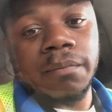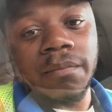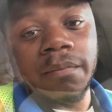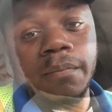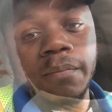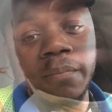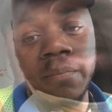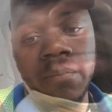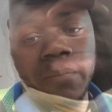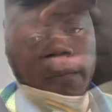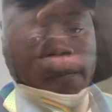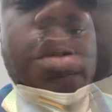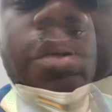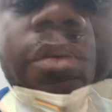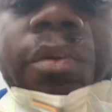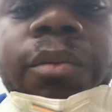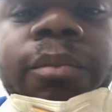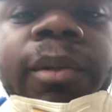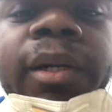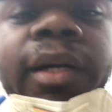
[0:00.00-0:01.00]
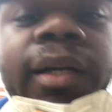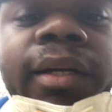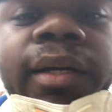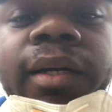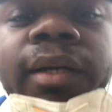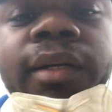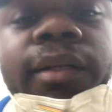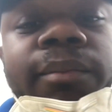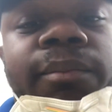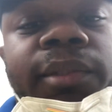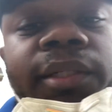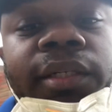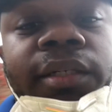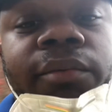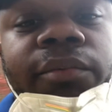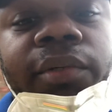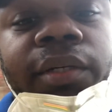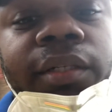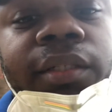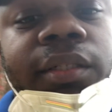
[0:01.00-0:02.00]
All right, so we're back at it, man.
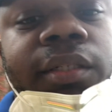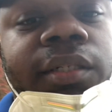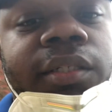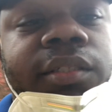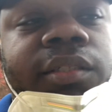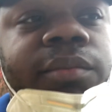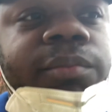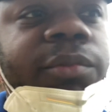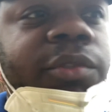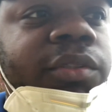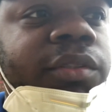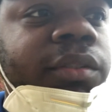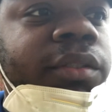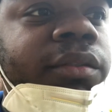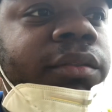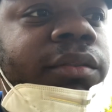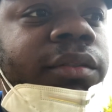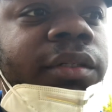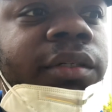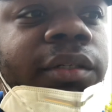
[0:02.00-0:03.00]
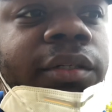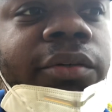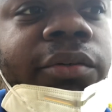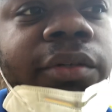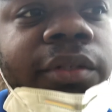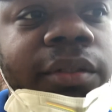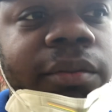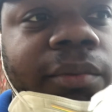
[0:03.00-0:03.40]
We at the customer's uh, crib